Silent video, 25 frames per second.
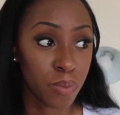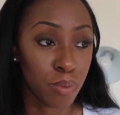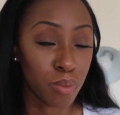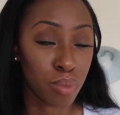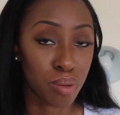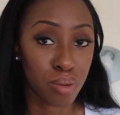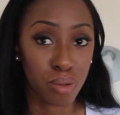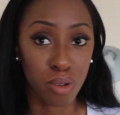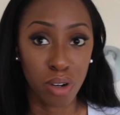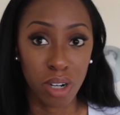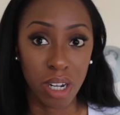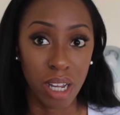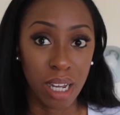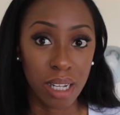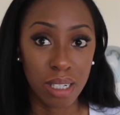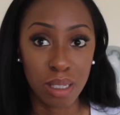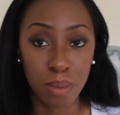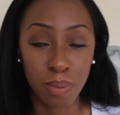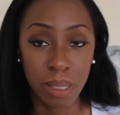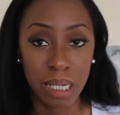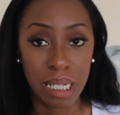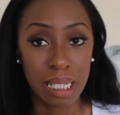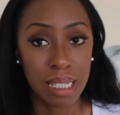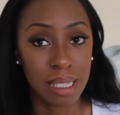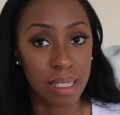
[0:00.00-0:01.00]
product,
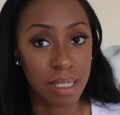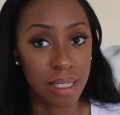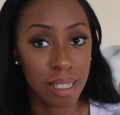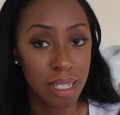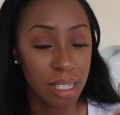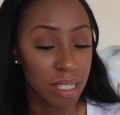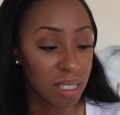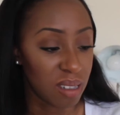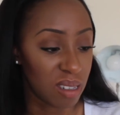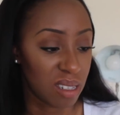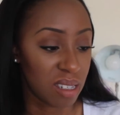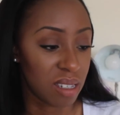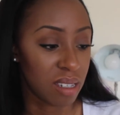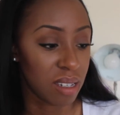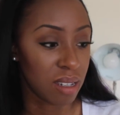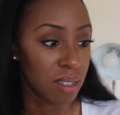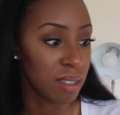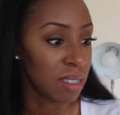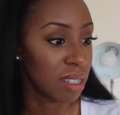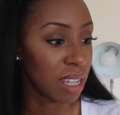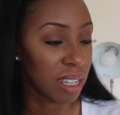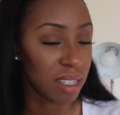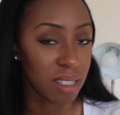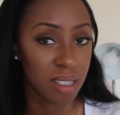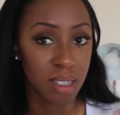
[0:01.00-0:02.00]
because this
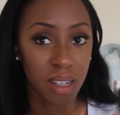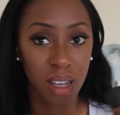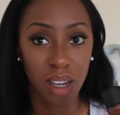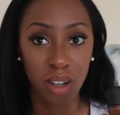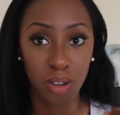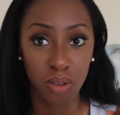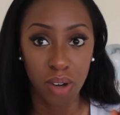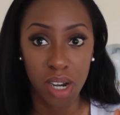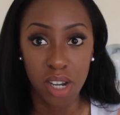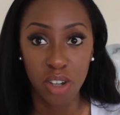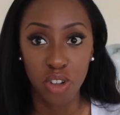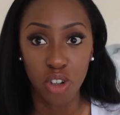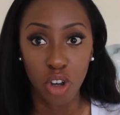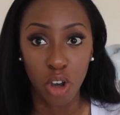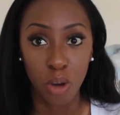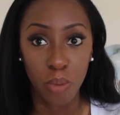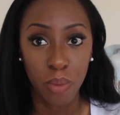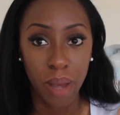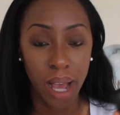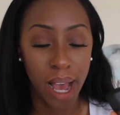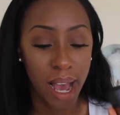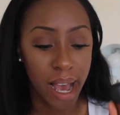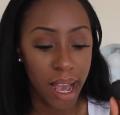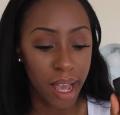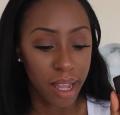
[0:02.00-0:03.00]
does a great
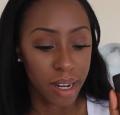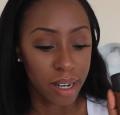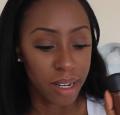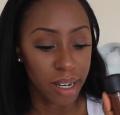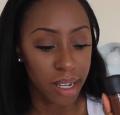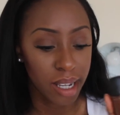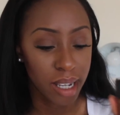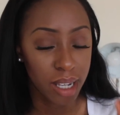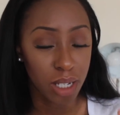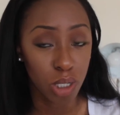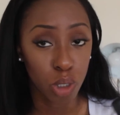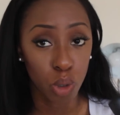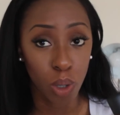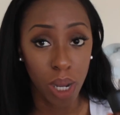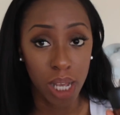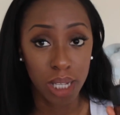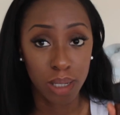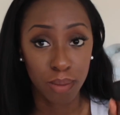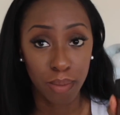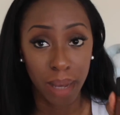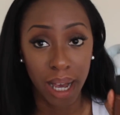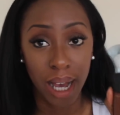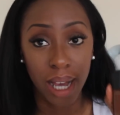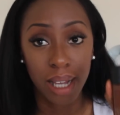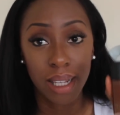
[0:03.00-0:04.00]
job and it
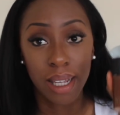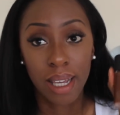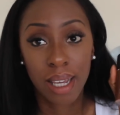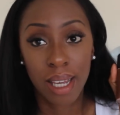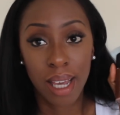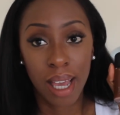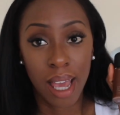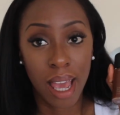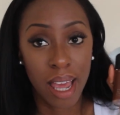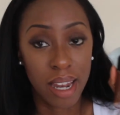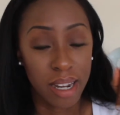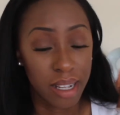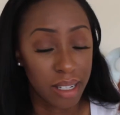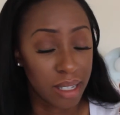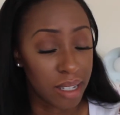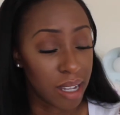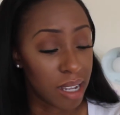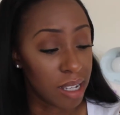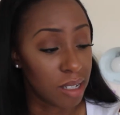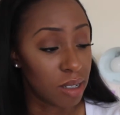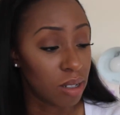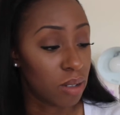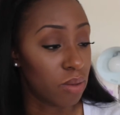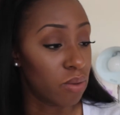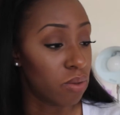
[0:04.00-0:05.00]
dries matte and it
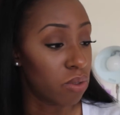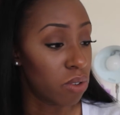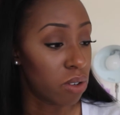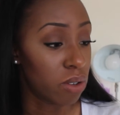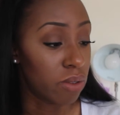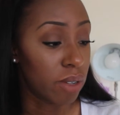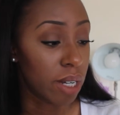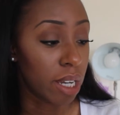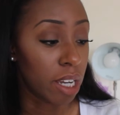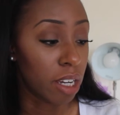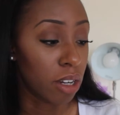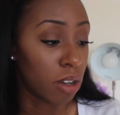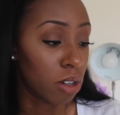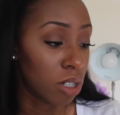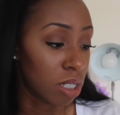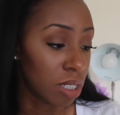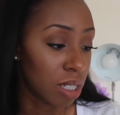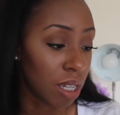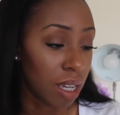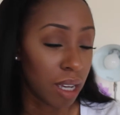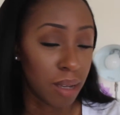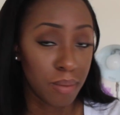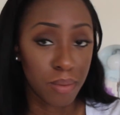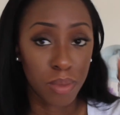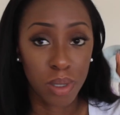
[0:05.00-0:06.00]
stays on for a really long
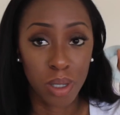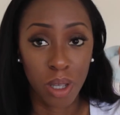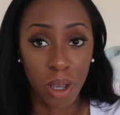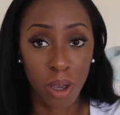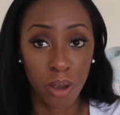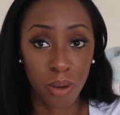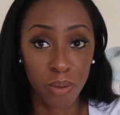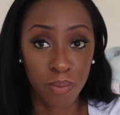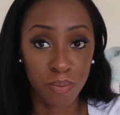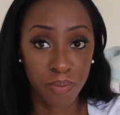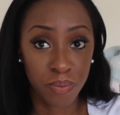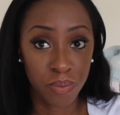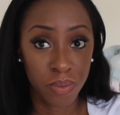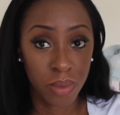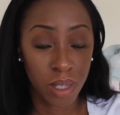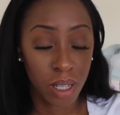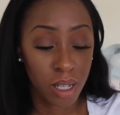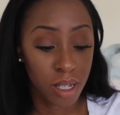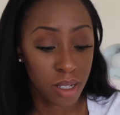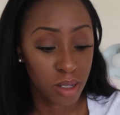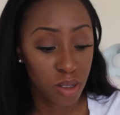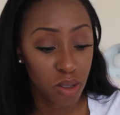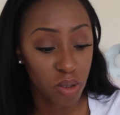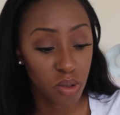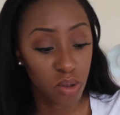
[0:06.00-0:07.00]
time. So
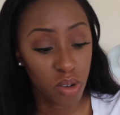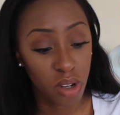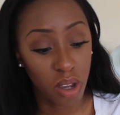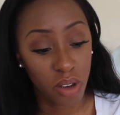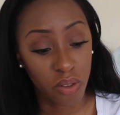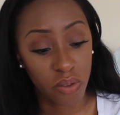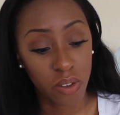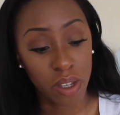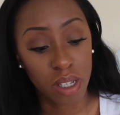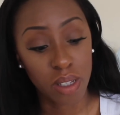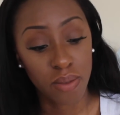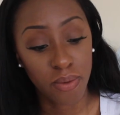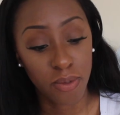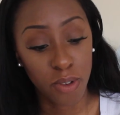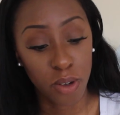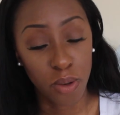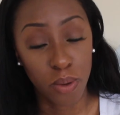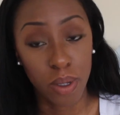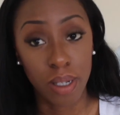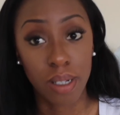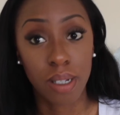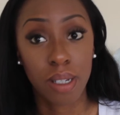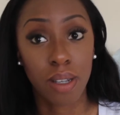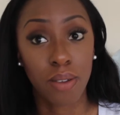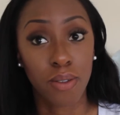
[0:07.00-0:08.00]
Studio Fix
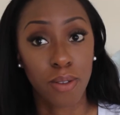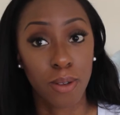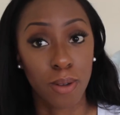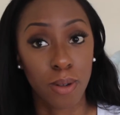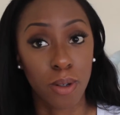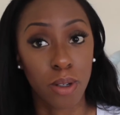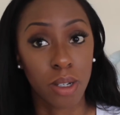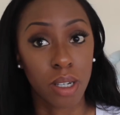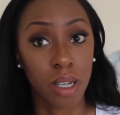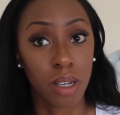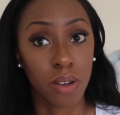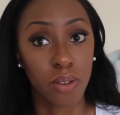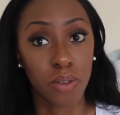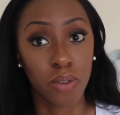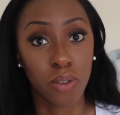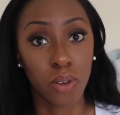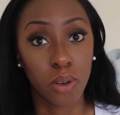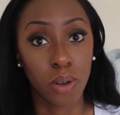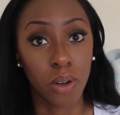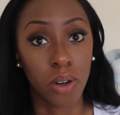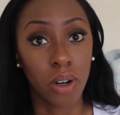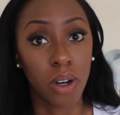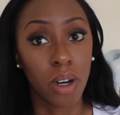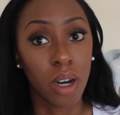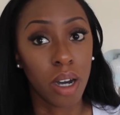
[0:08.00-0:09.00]
Fluid if you're looking
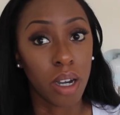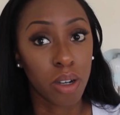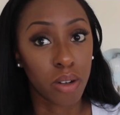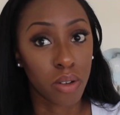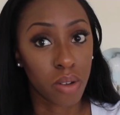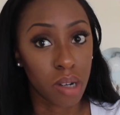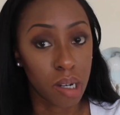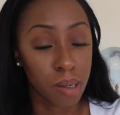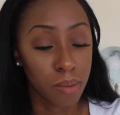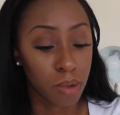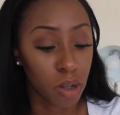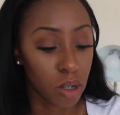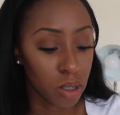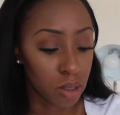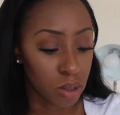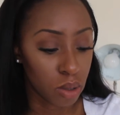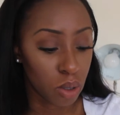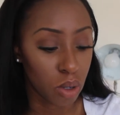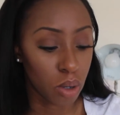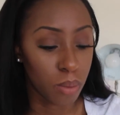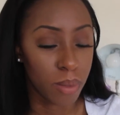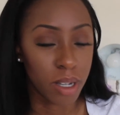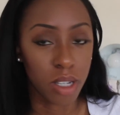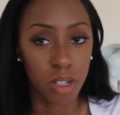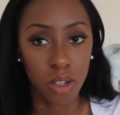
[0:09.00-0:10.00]
for a cream
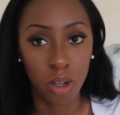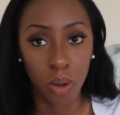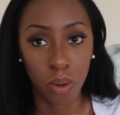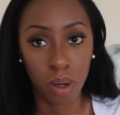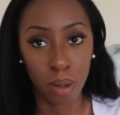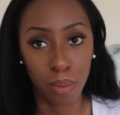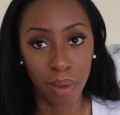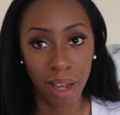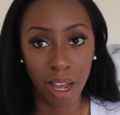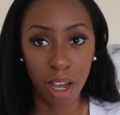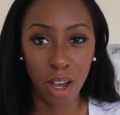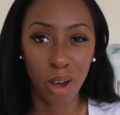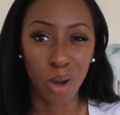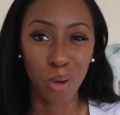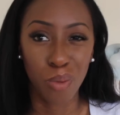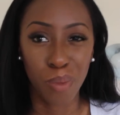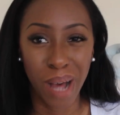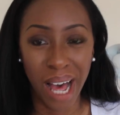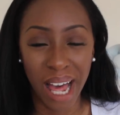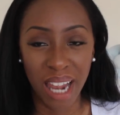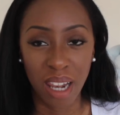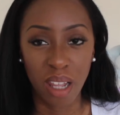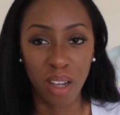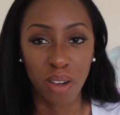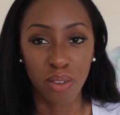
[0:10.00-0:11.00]
contour but you don't want to buy a whole
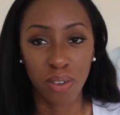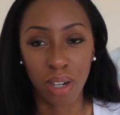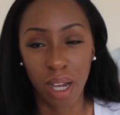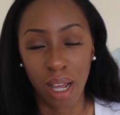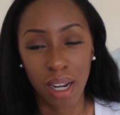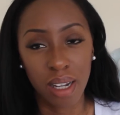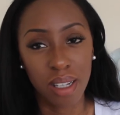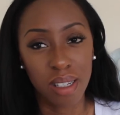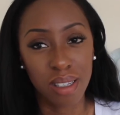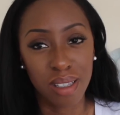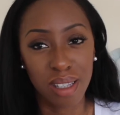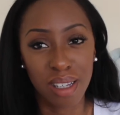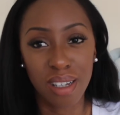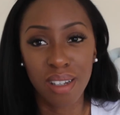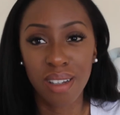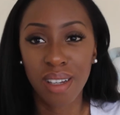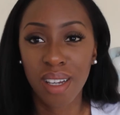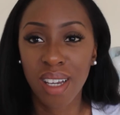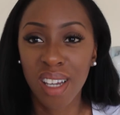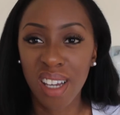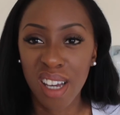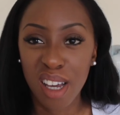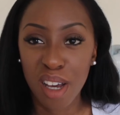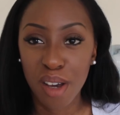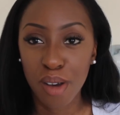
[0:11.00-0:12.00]
palette of colours that
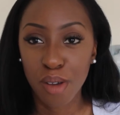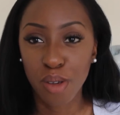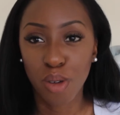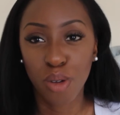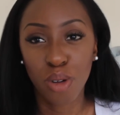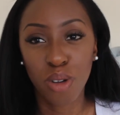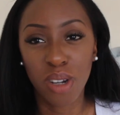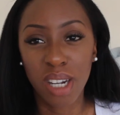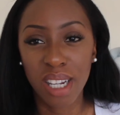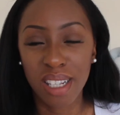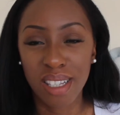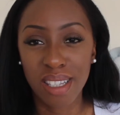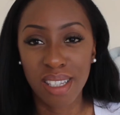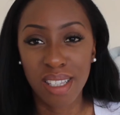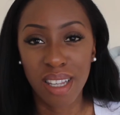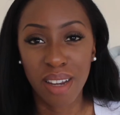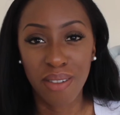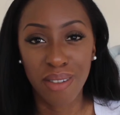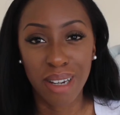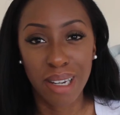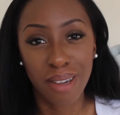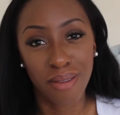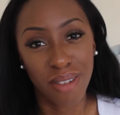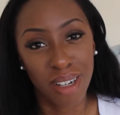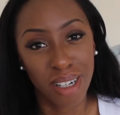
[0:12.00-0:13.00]
you're not
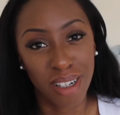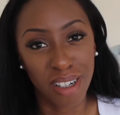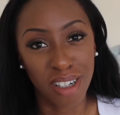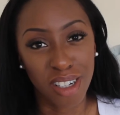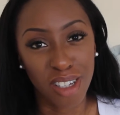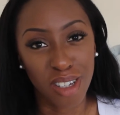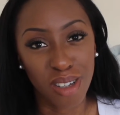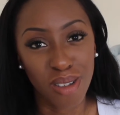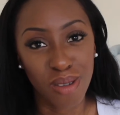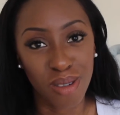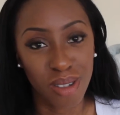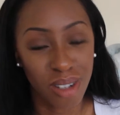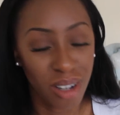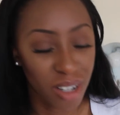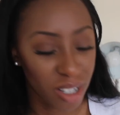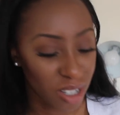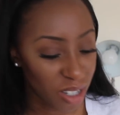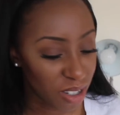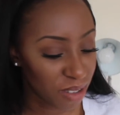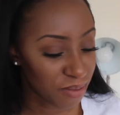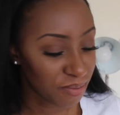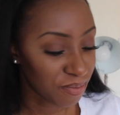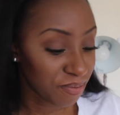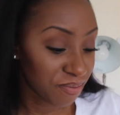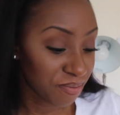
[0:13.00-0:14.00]
necessarily really going to use, are you?